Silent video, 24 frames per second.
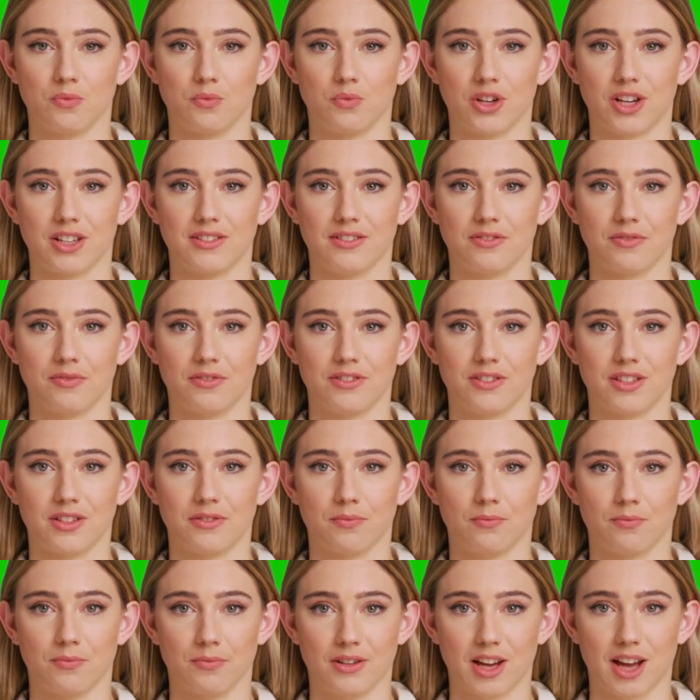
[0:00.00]

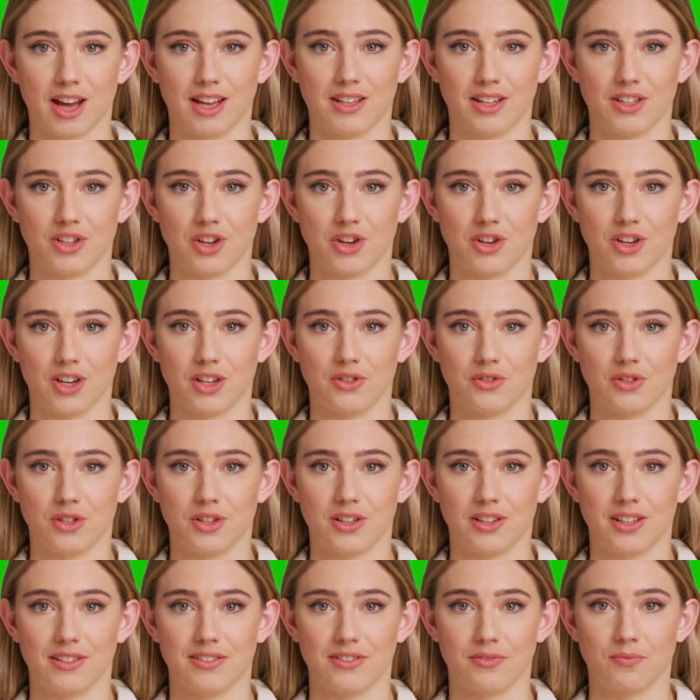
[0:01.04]
creativity, and
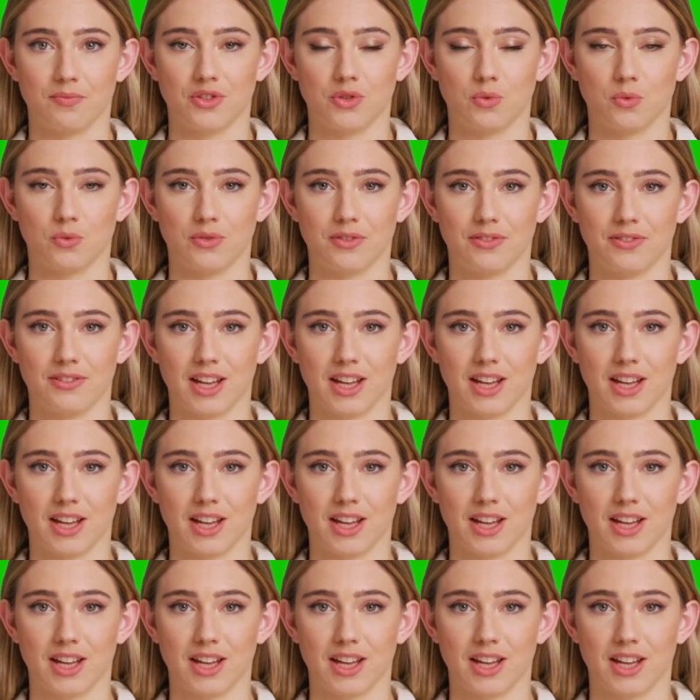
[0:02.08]
encouraging individual